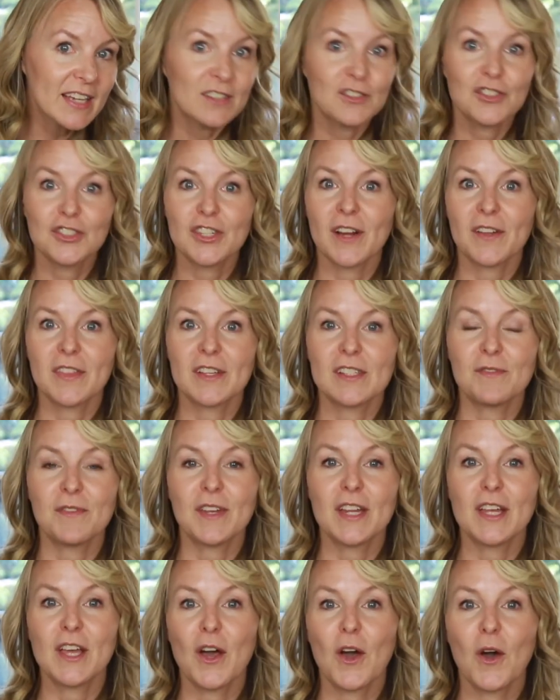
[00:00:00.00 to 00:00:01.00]
share this
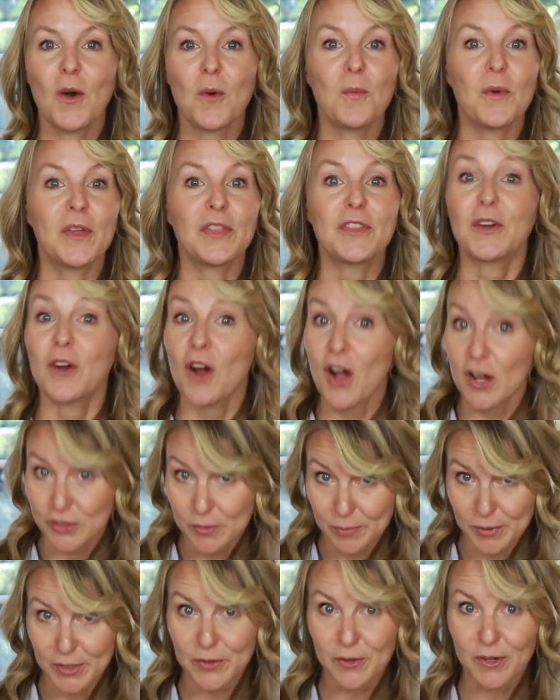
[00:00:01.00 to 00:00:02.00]
video with your
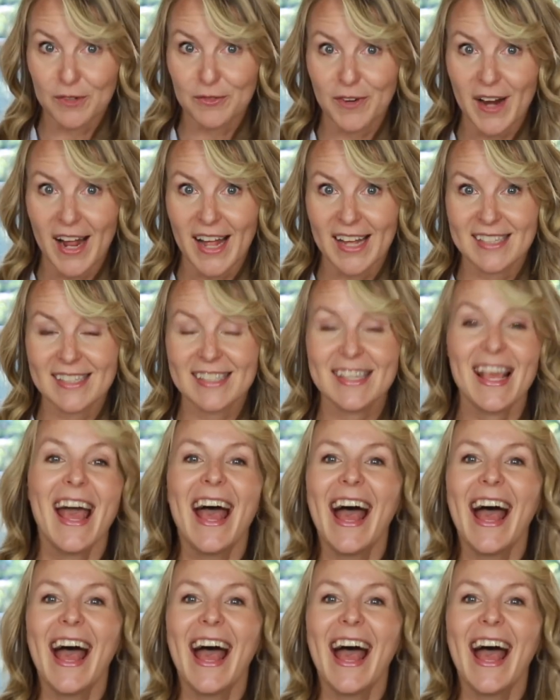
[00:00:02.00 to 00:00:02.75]
entrepreneur friends,